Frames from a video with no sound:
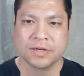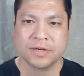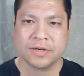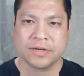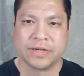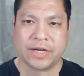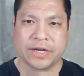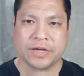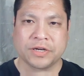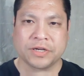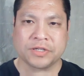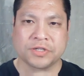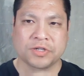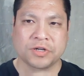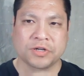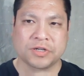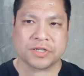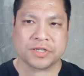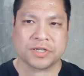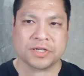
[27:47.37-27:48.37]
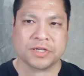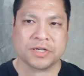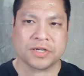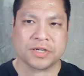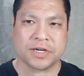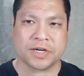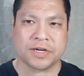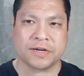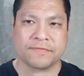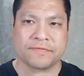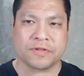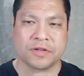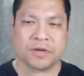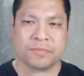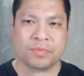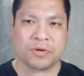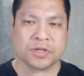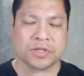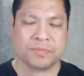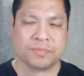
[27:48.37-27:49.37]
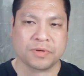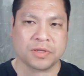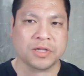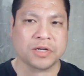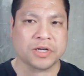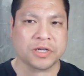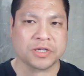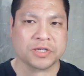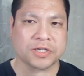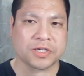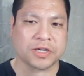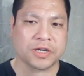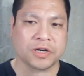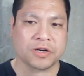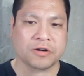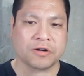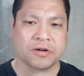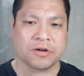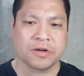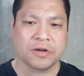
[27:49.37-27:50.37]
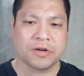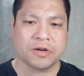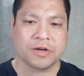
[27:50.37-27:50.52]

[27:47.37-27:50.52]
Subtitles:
yeah, you can start to see kind of the possibilities here.